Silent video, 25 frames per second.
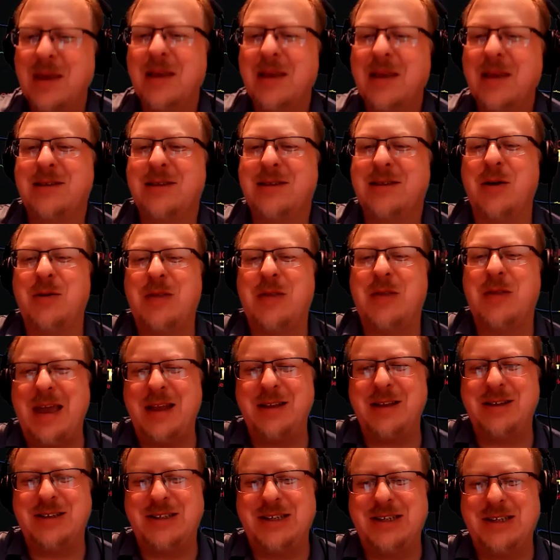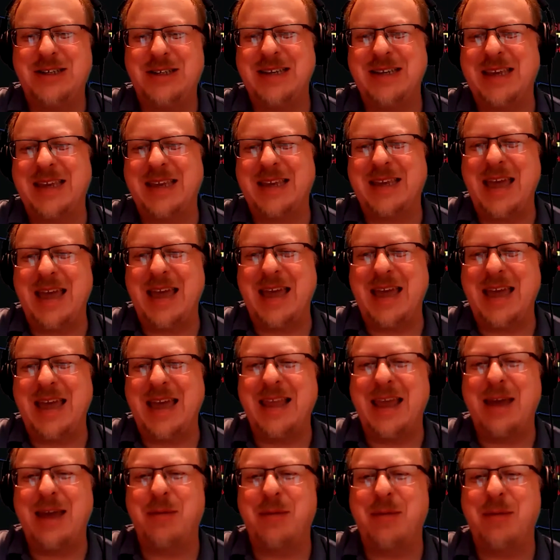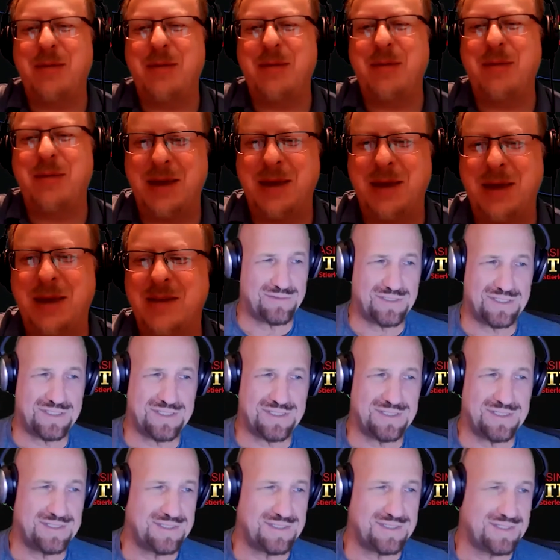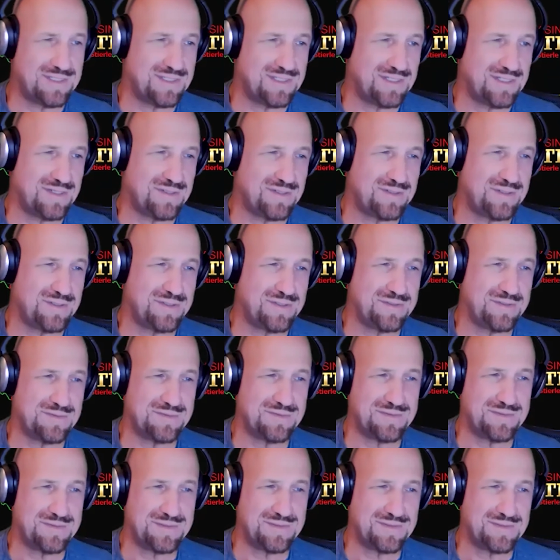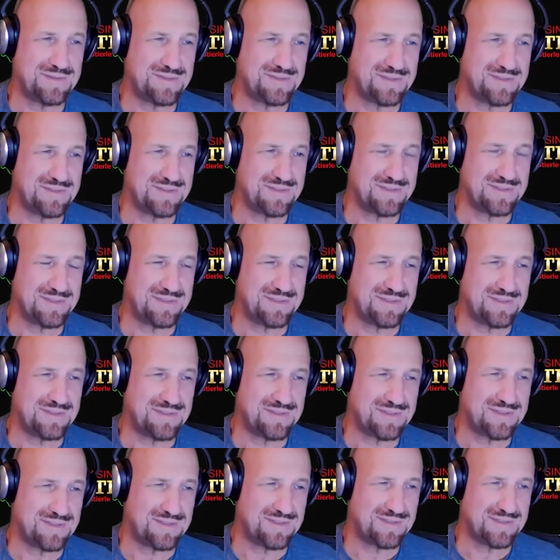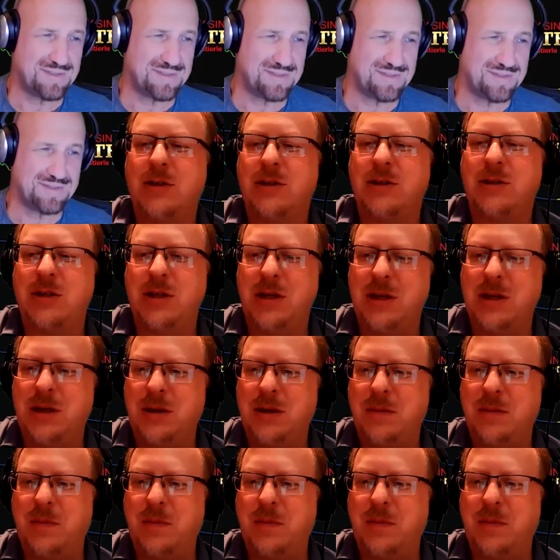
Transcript: So then she's again labeling him as a lout, taking what she,